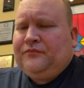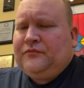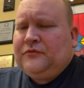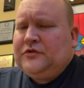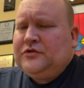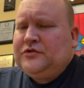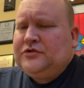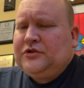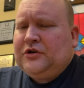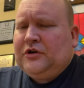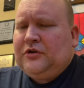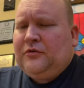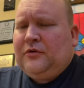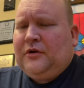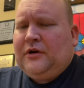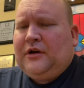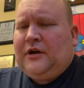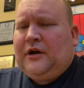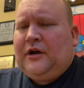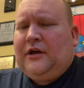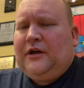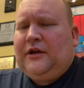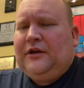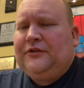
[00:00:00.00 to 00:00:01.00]
sure what
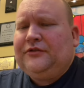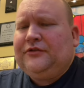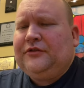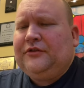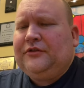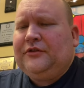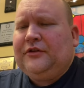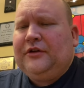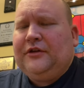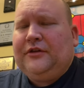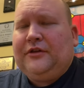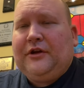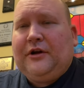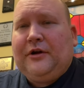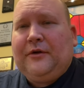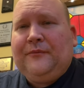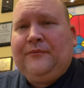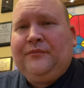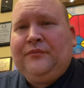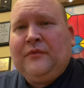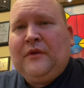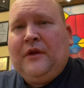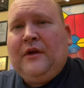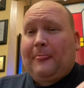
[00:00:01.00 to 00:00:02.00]
all else is in there,
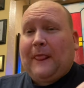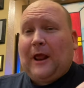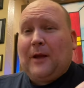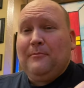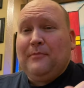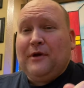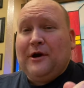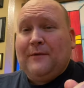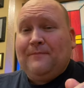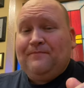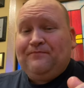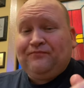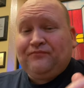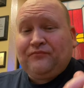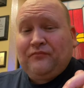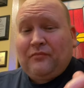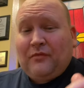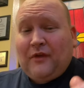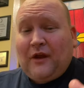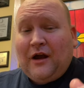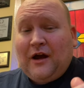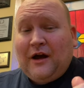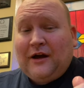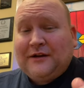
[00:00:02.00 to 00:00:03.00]
but
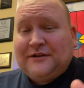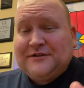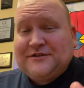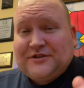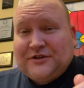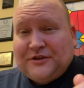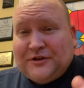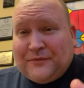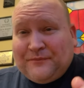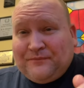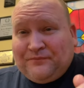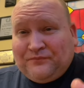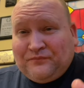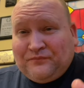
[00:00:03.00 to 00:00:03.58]
honestly,